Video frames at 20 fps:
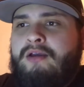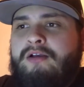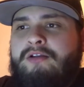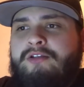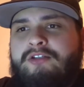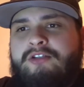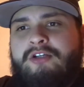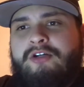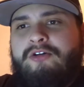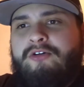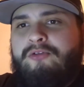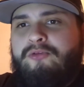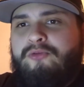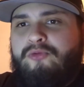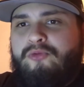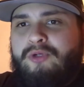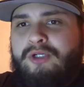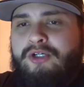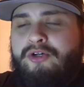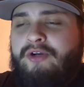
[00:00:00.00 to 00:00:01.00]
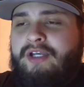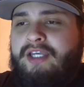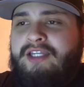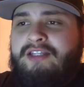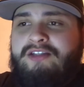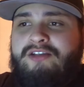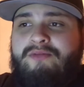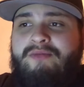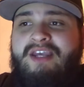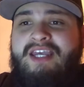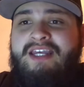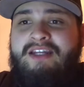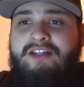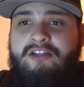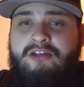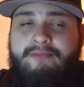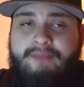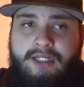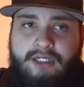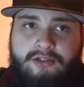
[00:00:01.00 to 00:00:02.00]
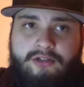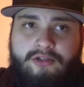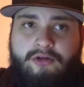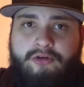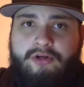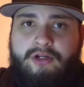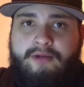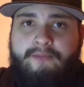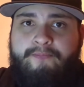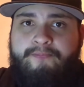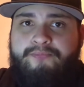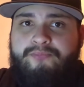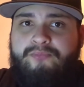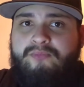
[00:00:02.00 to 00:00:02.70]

So we're going into Minnesota